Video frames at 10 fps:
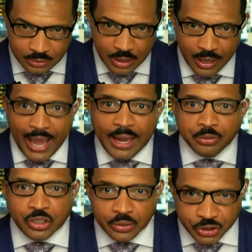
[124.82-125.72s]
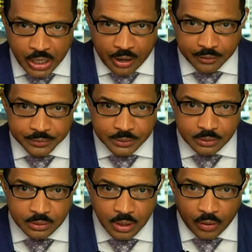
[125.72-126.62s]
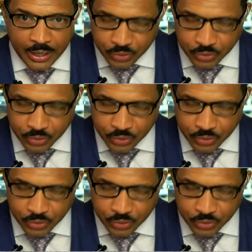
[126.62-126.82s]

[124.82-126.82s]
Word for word: hey, I'm still the sheriff, all right?